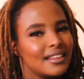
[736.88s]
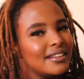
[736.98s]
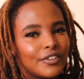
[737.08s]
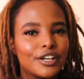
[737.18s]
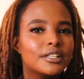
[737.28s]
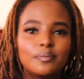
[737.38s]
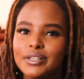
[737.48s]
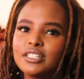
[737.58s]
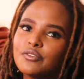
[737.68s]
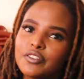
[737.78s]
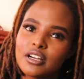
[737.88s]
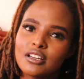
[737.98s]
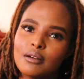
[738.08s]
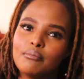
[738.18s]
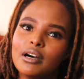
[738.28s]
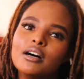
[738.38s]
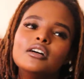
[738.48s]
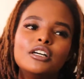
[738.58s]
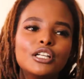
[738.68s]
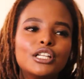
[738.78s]
Very specific number.
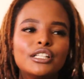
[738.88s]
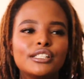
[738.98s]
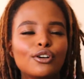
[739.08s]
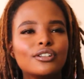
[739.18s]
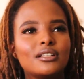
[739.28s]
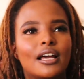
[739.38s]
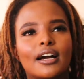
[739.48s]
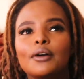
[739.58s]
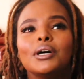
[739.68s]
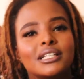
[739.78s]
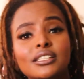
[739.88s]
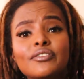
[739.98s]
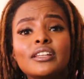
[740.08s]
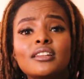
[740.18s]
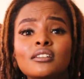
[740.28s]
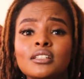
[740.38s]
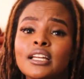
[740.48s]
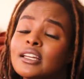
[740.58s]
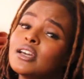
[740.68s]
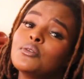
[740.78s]
So I was like, I want 7,000
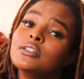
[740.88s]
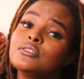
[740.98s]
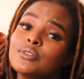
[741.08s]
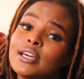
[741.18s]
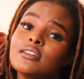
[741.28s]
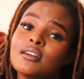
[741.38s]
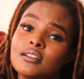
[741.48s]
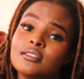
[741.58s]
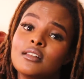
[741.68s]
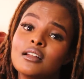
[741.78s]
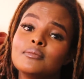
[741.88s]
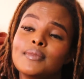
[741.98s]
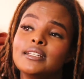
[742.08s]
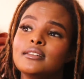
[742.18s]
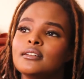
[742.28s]
and I want to get that money.